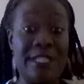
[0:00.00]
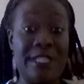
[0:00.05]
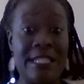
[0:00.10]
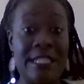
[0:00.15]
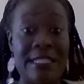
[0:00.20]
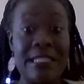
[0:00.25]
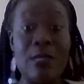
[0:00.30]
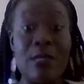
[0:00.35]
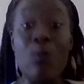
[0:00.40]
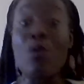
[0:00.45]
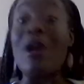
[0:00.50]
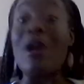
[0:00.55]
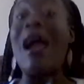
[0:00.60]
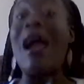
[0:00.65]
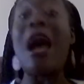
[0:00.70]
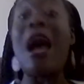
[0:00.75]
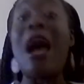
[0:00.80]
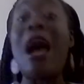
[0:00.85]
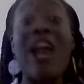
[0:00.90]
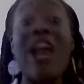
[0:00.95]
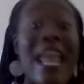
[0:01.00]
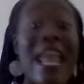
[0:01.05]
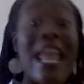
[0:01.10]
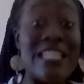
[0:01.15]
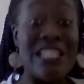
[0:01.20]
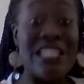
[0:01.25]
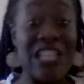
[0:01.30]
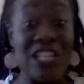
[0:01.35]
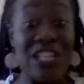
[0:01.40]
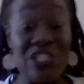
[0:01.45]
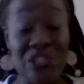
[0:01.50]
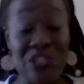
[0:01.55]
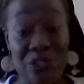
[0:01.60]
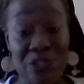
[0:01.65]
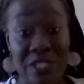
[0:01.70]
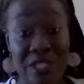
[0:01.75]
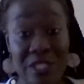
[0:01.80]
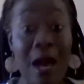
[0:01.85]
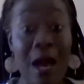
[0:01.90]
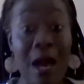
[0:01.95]
system, where our
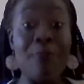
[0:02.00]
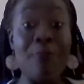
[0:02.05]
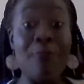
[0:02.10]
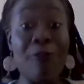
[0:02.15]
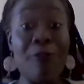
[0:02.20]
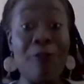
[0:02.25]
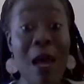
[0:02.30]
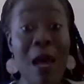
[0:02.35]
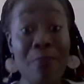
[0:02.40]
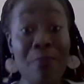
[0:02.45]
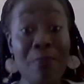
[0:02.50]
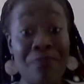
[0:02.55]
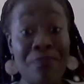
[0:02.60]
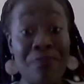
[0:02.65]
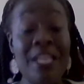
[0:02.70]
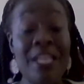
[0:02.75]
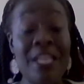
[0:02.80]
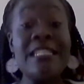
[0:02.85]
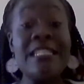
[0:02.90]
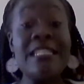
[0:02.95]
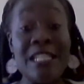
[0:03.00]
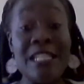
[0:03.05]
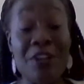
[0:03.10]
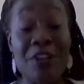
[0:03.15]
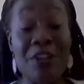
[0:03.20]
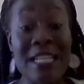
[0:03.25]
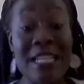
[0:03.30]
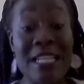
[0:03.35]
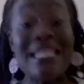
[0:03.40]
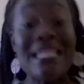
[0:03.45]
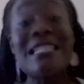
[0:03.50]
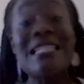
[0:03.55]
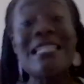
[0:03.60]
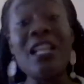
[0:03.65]
ancestors come from, Sirius is